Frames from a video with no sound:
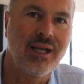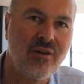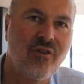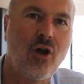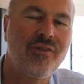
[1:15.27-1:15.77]

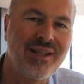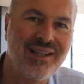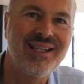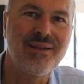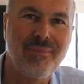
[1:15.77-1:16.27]
involving
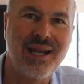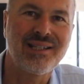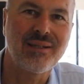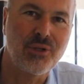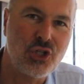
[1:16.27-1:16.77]
these
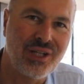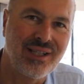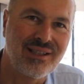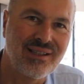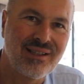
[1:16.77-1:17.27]
amazing
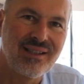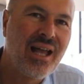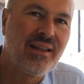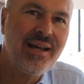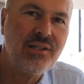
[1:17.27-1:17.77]
machines.
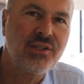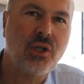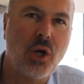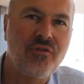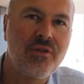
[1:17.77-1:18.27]
Let us
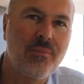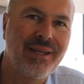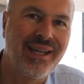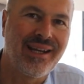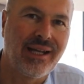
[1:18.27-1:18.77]
start from the
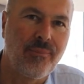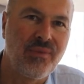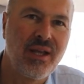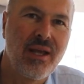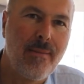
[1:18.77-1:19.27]
beginning.
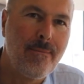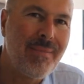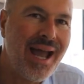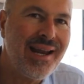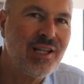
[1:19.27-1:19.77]

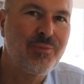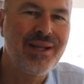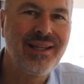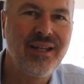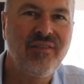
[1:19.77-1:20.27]
Man has
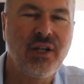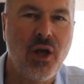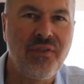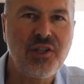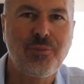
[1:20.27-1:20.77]
been living
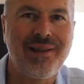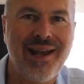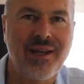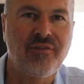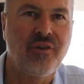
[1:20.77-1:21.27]
on this
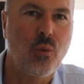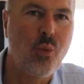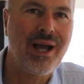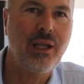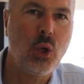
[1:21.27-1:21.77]
planet for
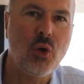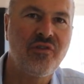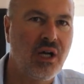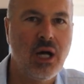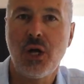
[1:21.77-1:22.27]
well
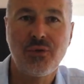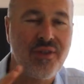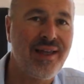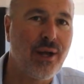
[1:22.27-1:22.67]
over one hundred